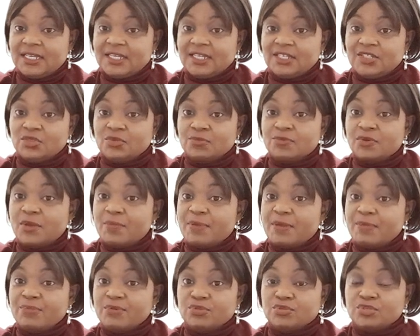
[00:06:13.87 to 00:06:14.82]
You will not be
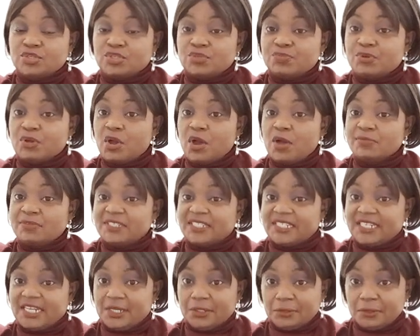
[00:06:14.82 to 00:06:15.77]
able to, it will become
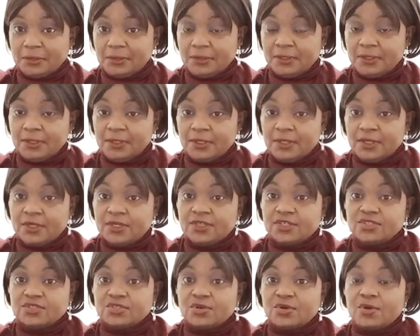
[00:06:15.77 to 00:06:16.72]
stale.
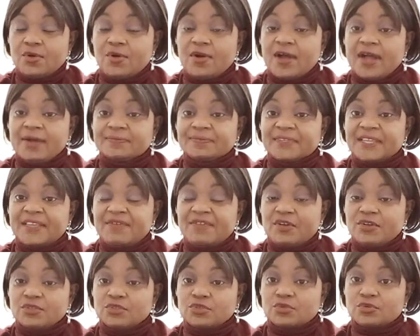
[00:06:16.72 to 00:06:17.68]
So if
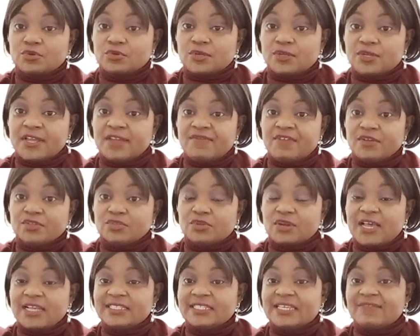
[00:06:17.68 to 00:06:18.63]
your school
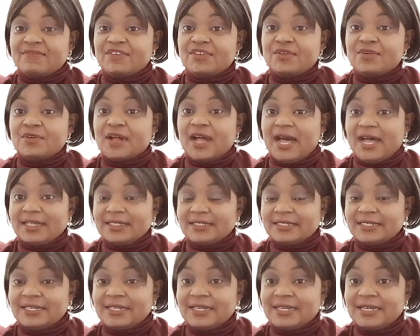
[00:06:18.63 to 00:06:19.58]
has given you
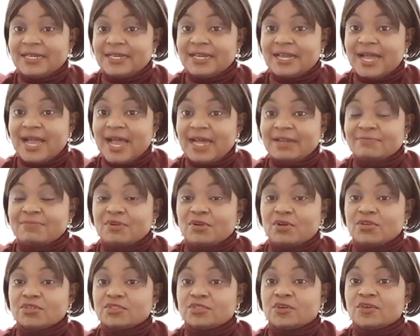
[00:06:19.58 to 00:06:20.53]
CAS, and
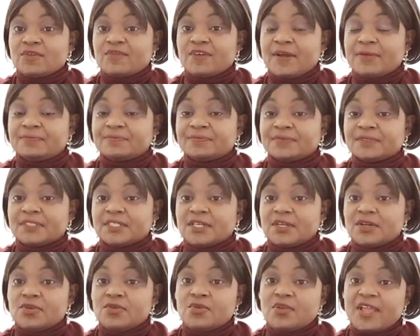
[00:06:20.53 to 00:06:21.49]
because of
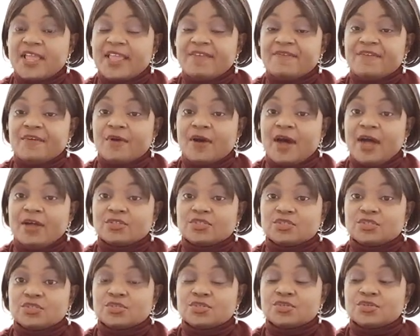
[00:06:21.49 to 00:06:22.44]
looking for how
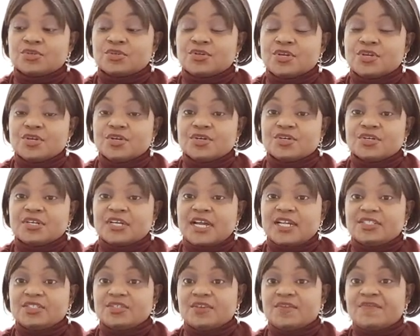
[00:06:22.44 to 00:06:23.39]
to
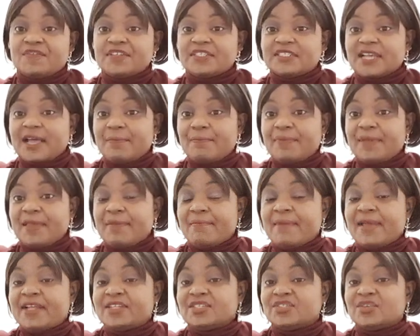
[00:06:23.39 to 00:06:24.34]
get your visa
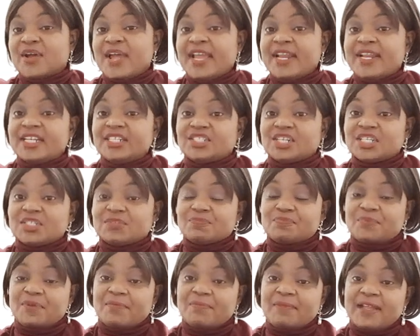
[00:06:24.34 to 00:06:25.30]
payment, your NHS
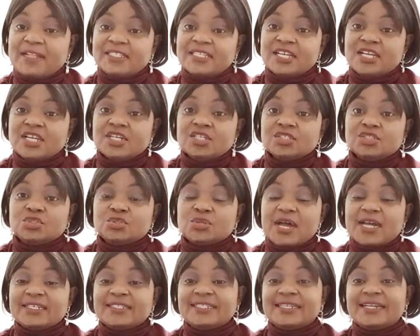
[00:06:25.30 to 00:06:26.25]
payment, you
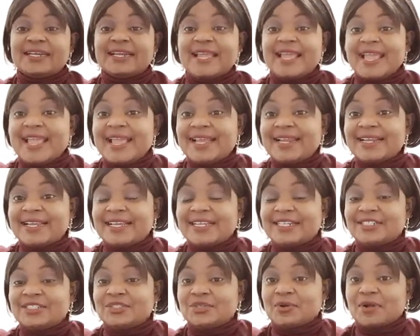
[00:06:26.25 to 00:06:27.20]
are delaying
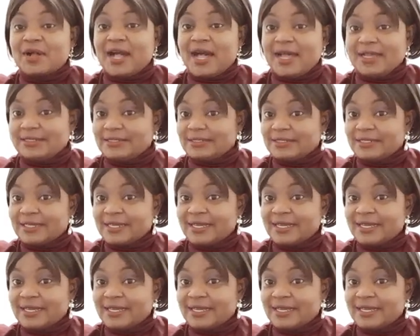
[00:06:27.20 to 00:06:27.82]
in your CAS,